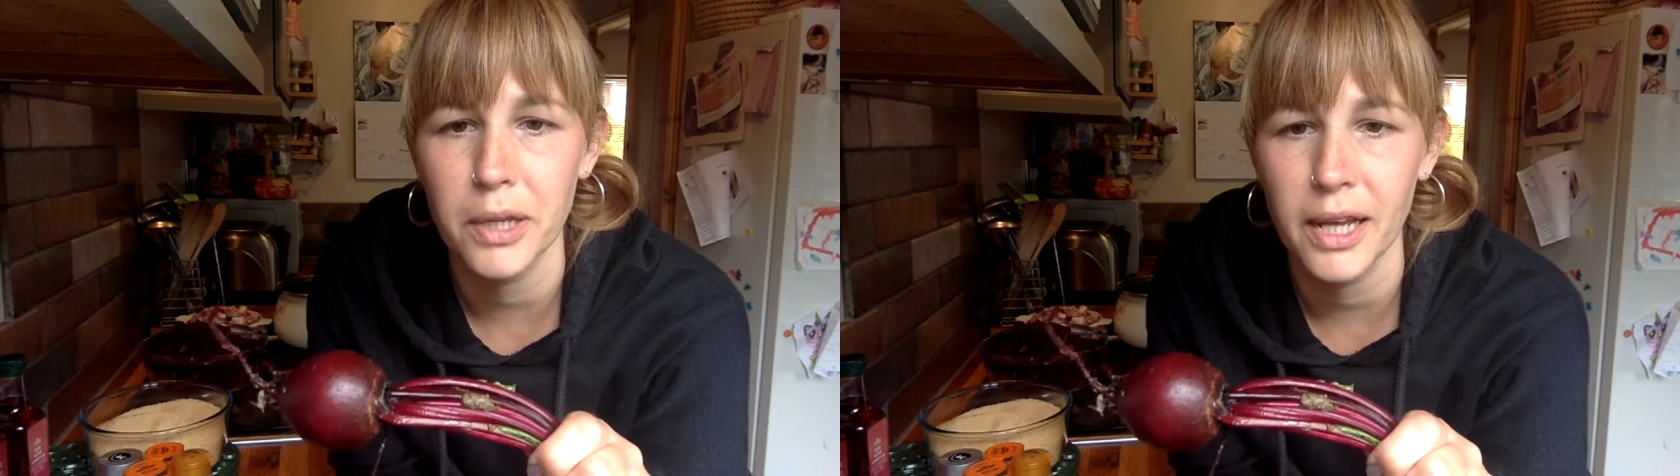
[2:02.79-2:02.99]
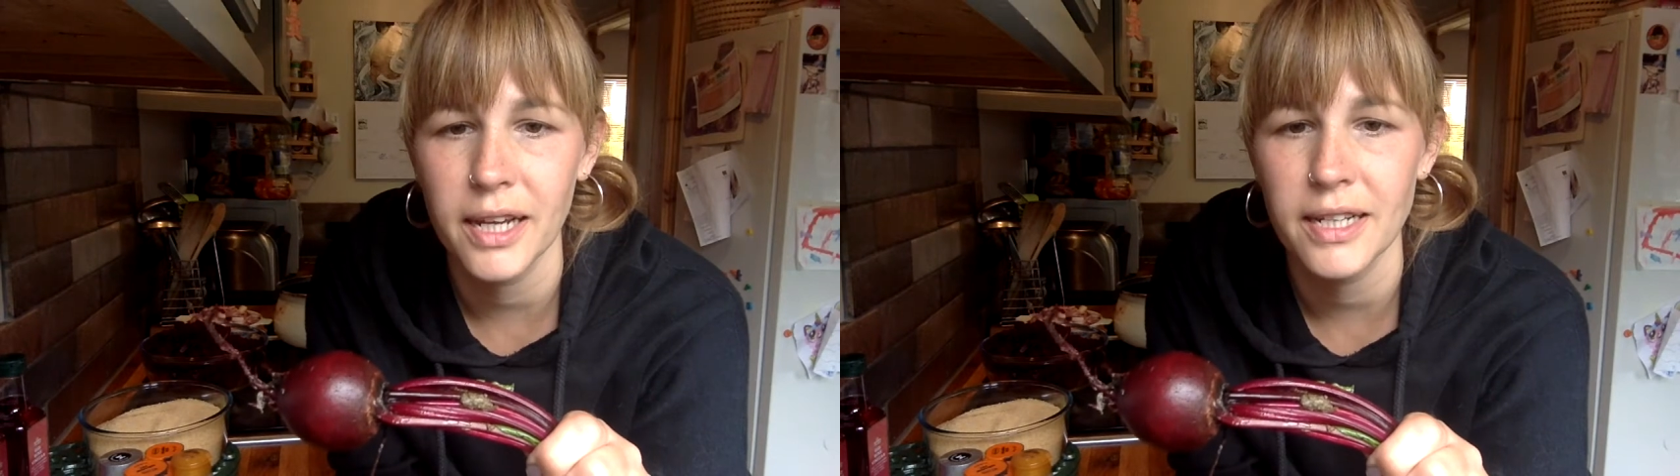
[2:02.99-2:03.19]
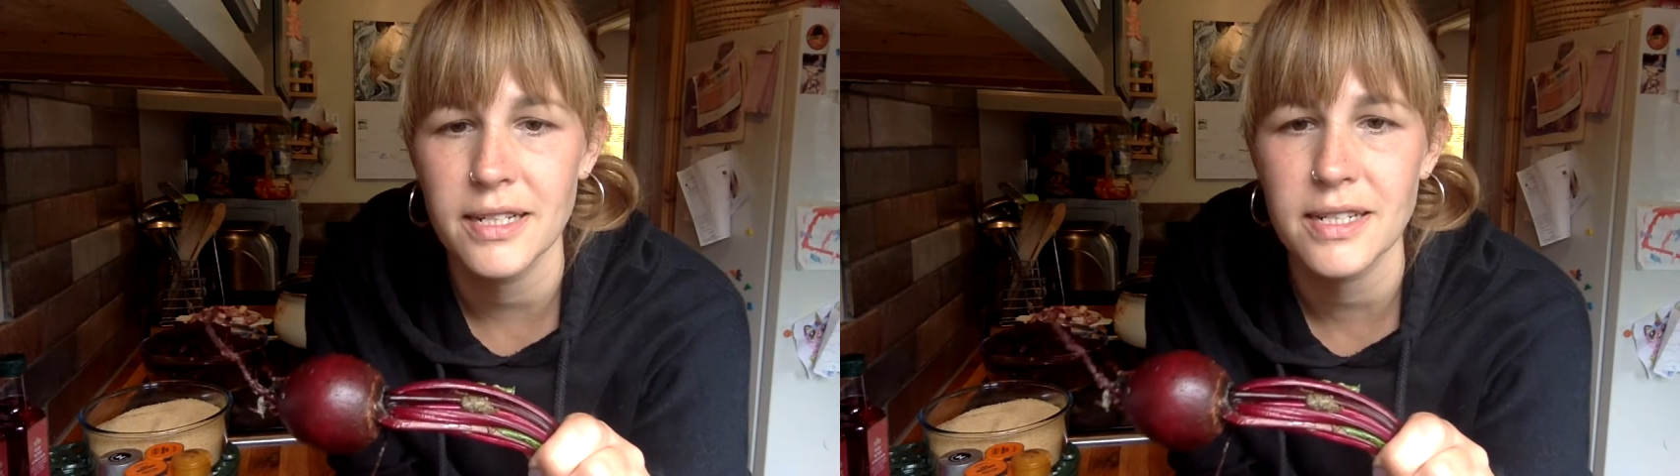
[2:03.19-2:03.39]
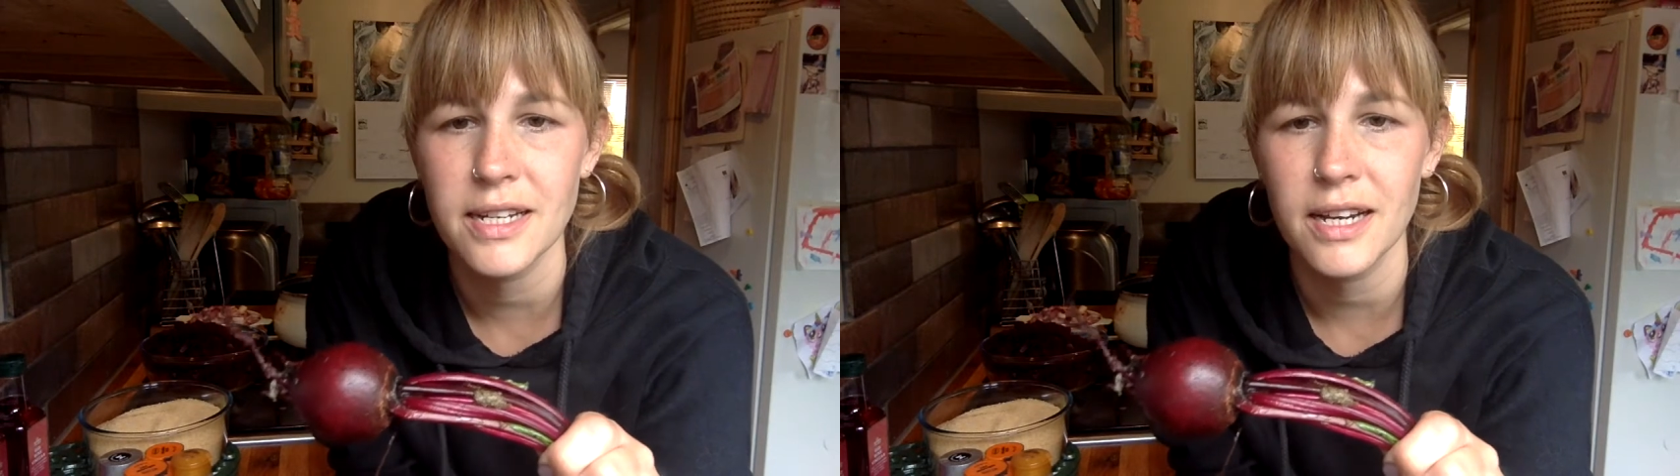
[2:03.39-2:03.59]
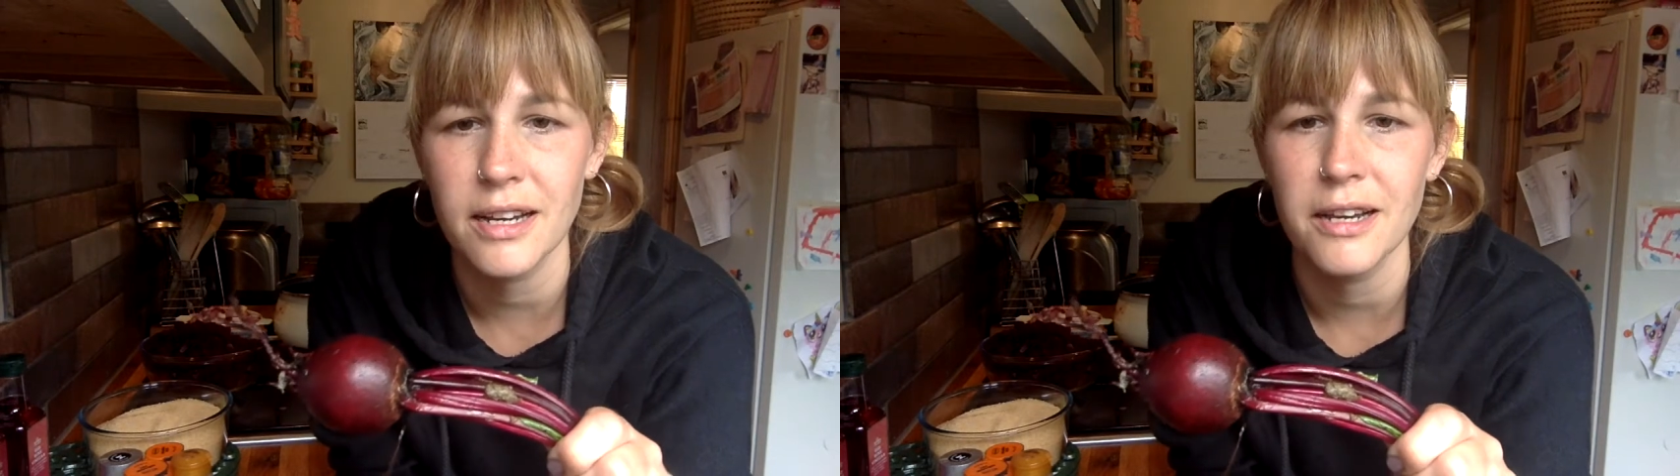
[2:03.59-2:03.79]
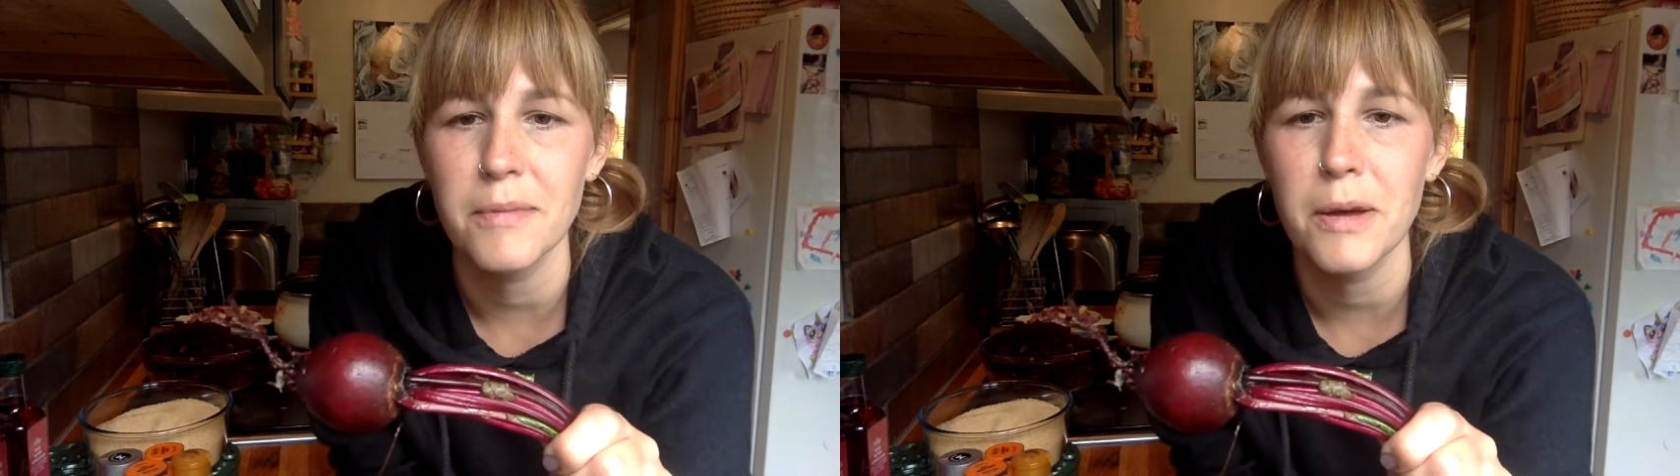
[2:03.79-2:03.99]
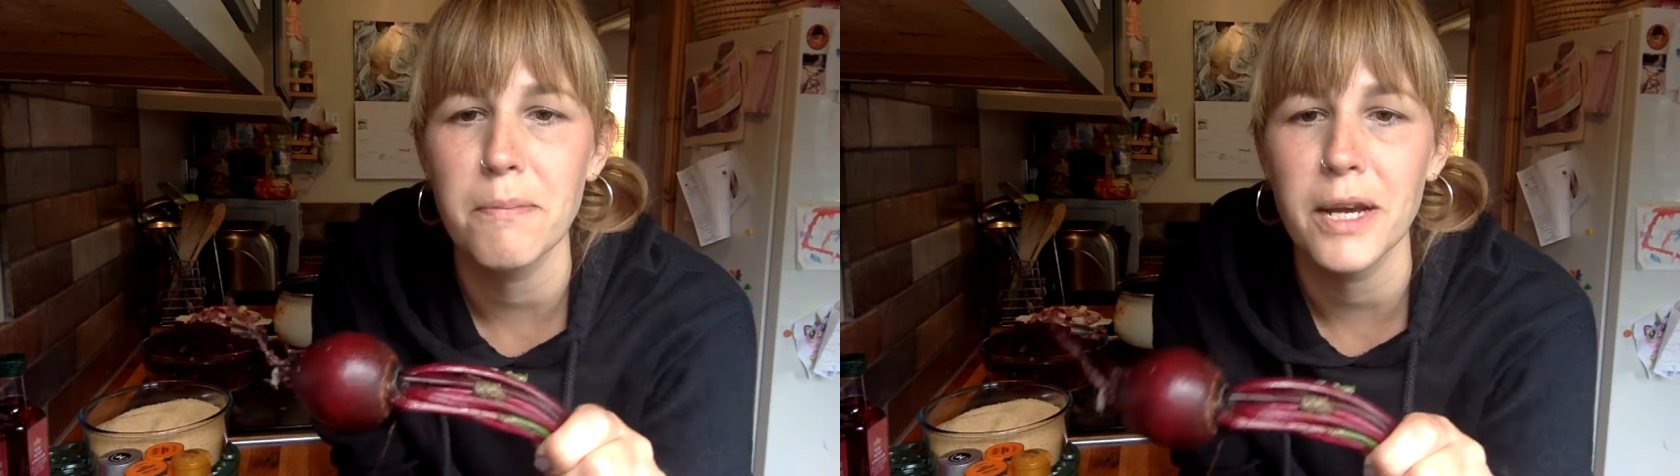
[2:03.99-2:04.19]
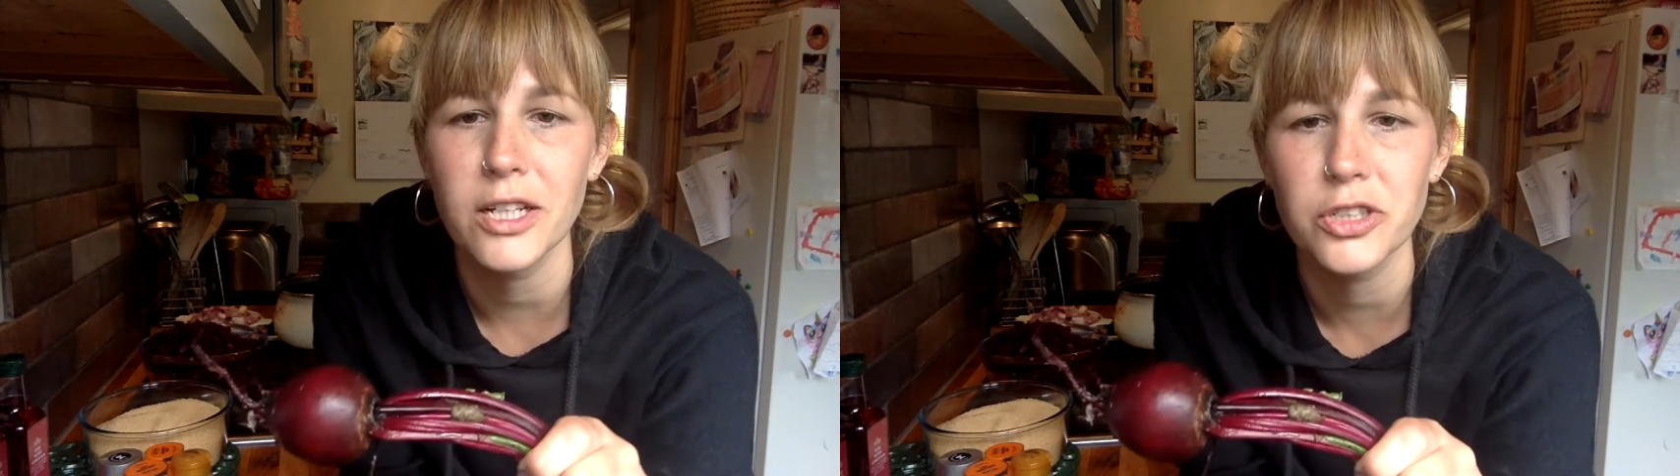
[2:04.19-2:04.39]
place and
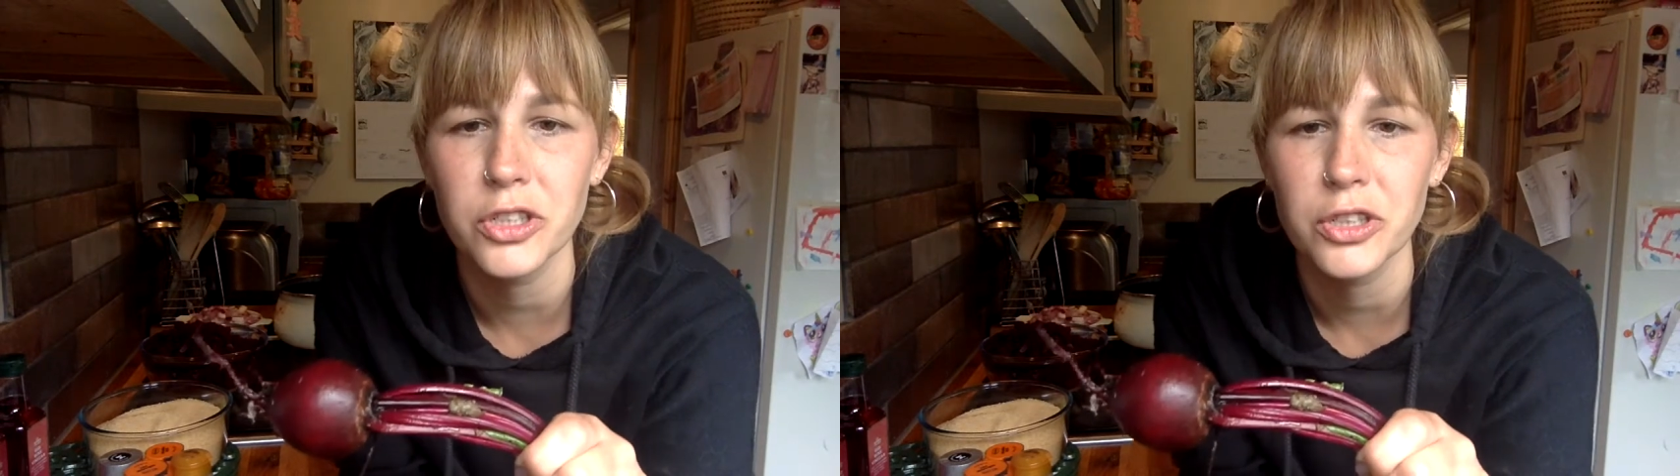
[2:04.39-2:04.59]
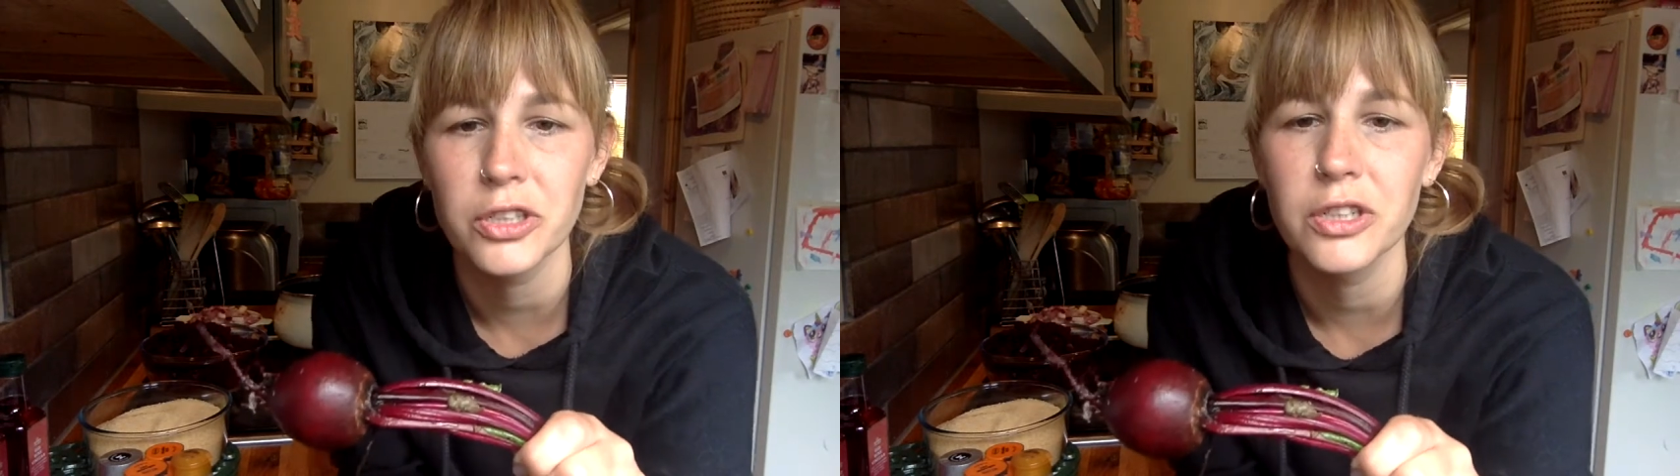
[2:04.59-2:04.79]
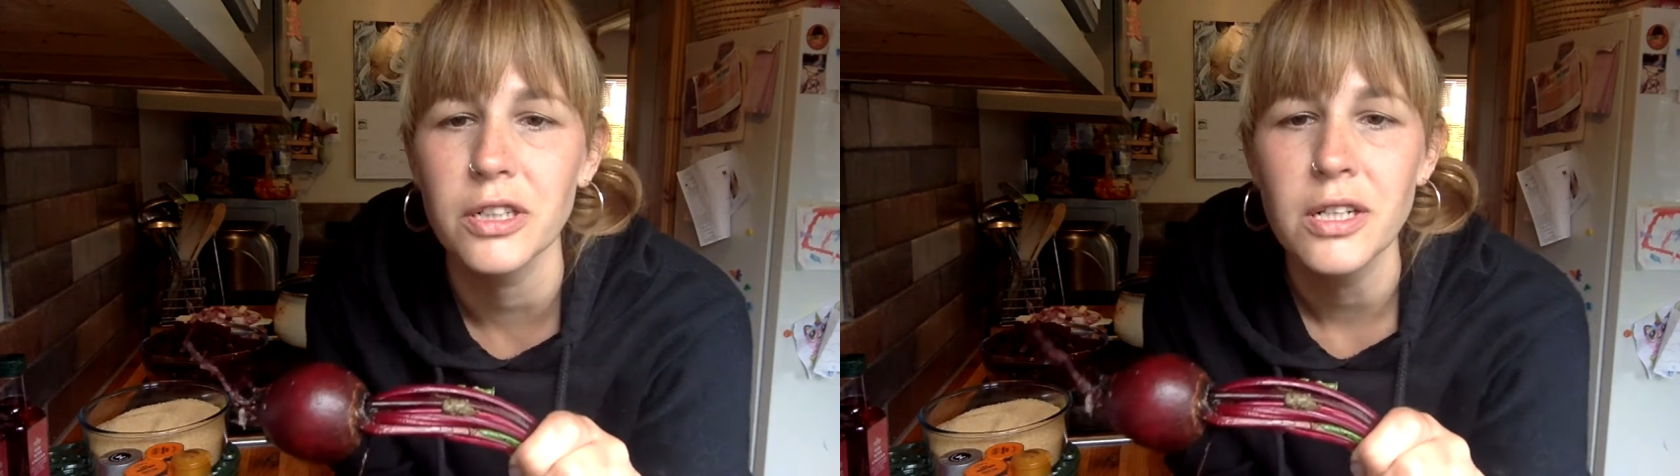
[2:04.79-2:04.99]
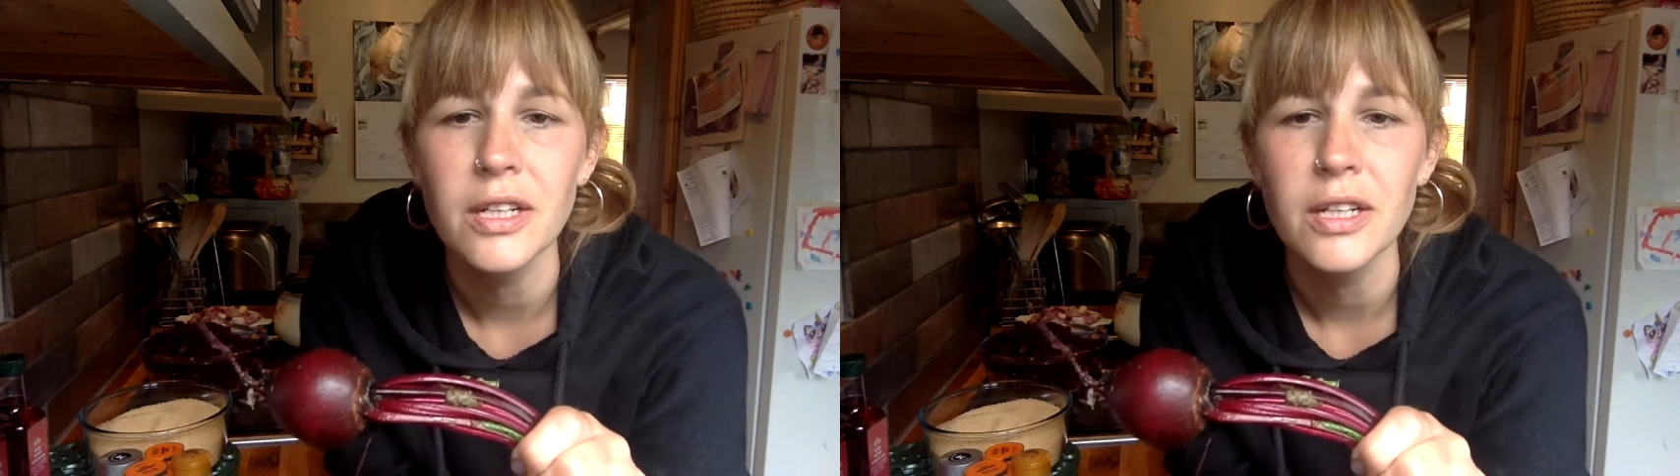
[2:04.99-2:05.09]
make sure